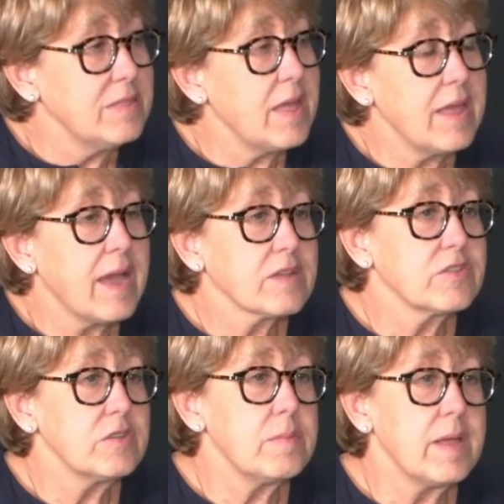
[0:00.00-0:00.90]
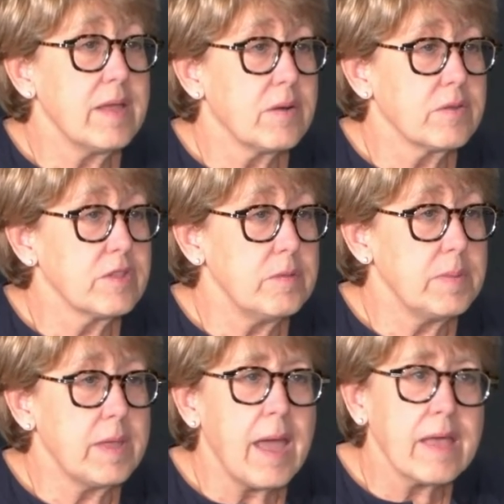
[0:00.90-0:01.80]
they actually may only
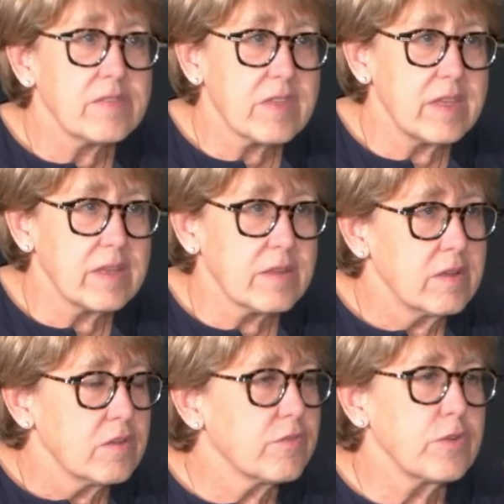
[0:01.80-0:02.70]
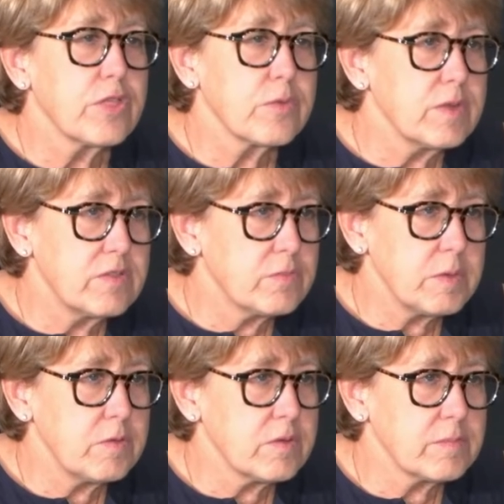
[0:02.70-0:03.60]
be asking for 3
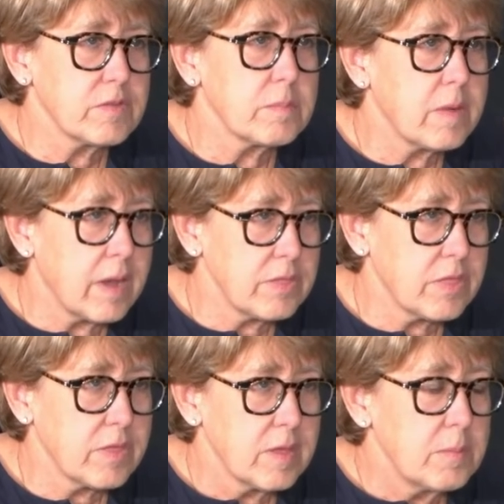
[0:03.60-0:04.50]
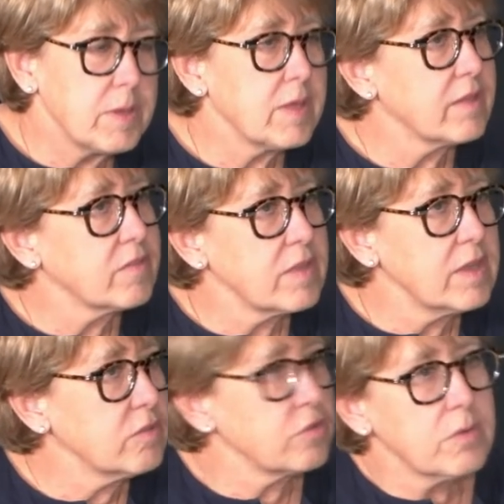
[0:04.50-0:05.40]
sputums a month, but yet
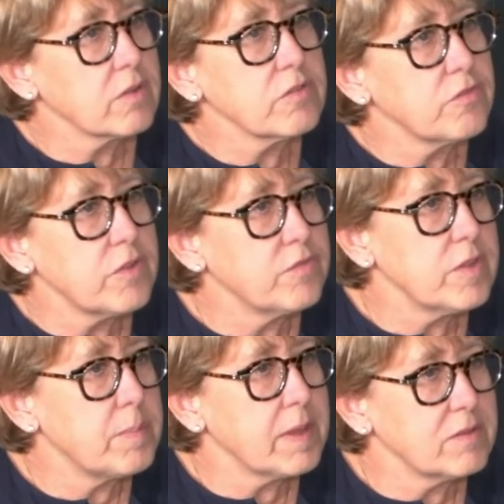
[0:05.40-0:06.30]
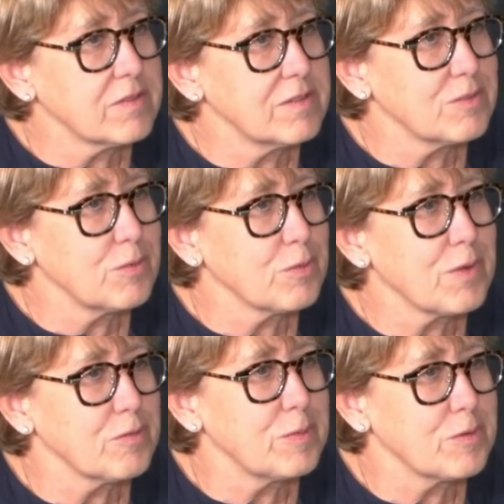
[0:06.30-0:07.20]
seeing 250 patients with
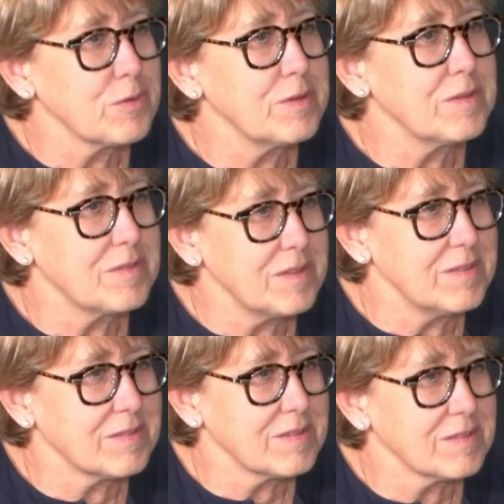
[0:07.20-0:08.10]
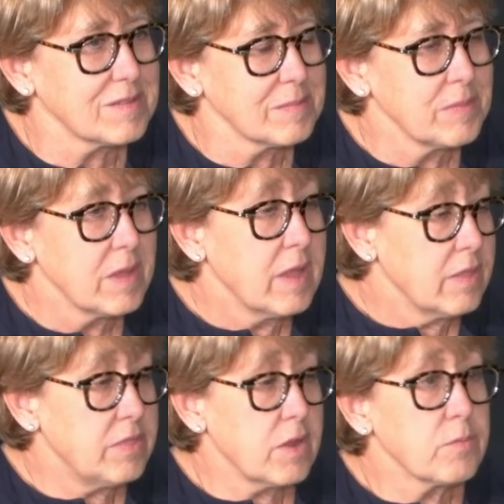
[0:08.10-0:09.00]
respiratory diseases.
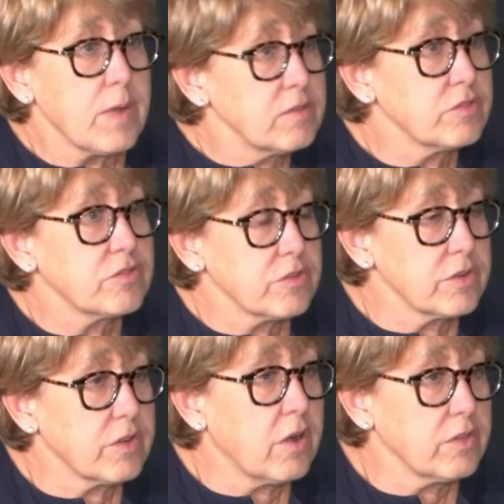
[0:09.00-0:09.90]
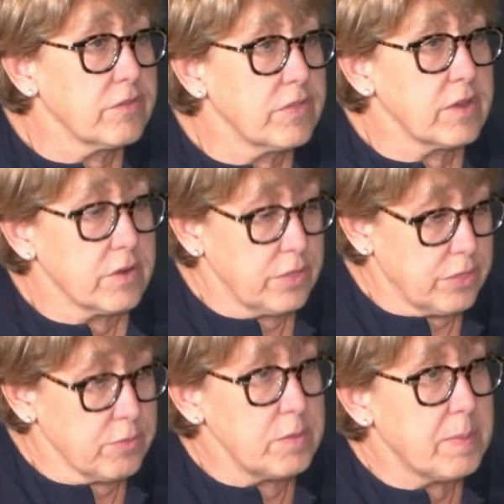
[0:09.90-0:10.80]
They're registering all of their
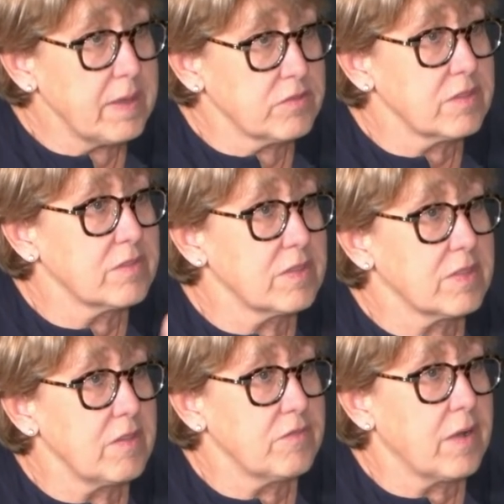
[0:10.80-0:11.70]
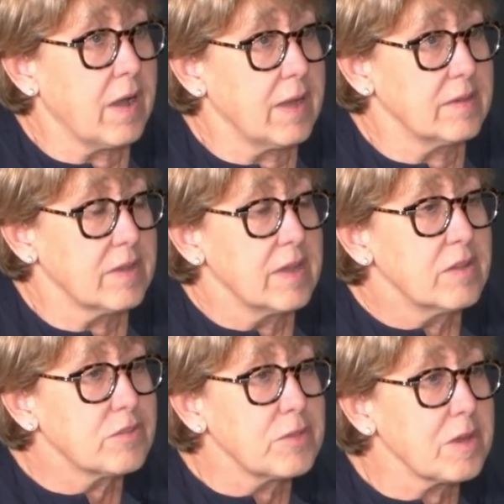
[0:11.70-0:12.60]
3 patients that they find,
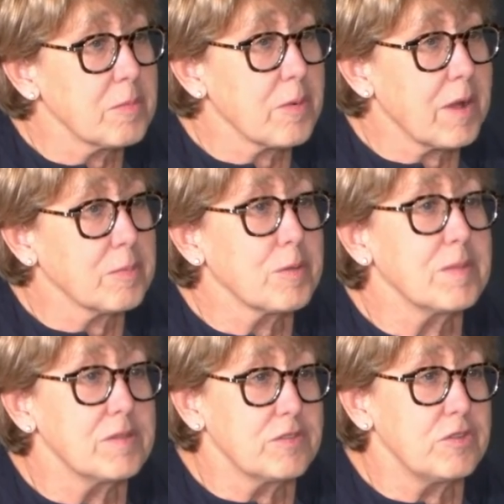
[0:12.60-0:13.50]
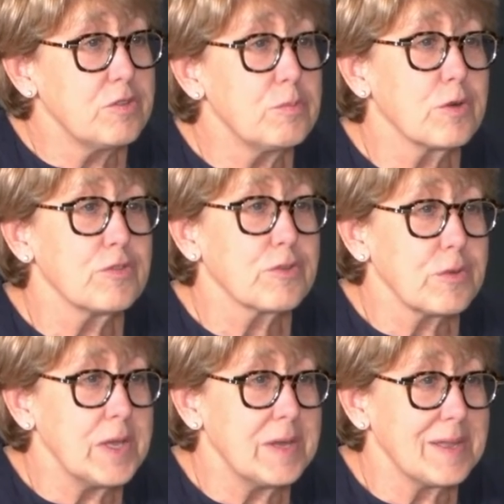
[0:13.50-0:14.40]
so their problem is to do more
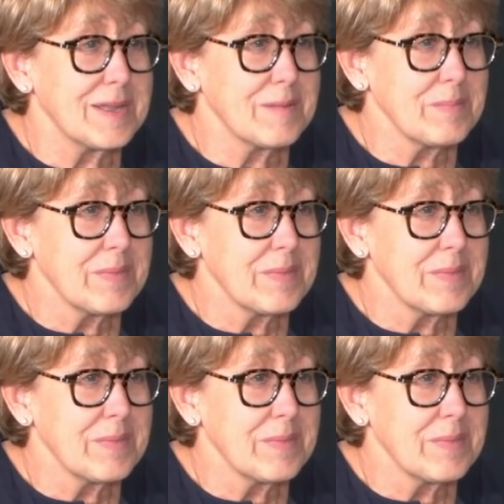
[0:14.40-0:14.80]
screening.